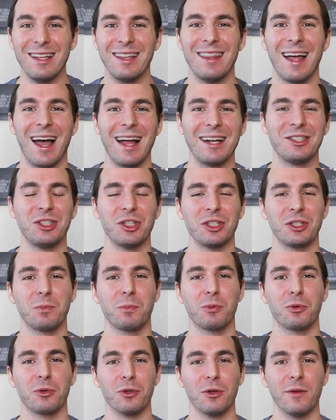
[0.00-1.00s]
That
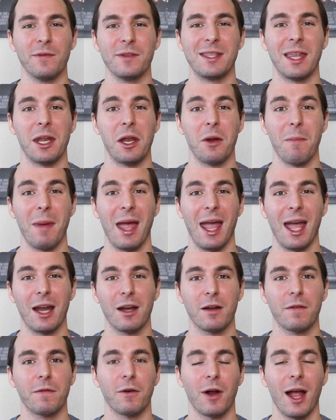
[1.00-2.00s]
just proves the
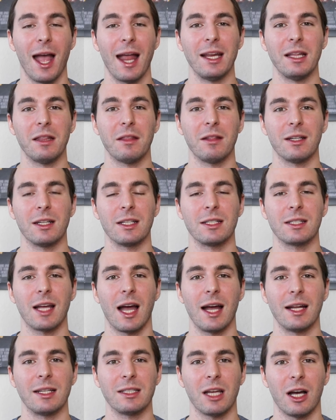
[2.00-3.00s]
demand for anything this
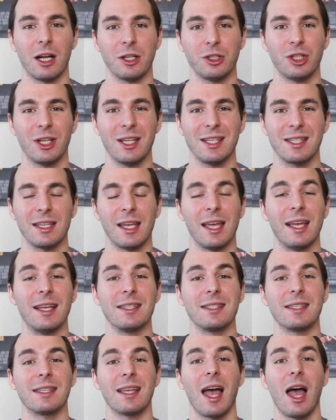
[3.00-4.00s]
guy touches is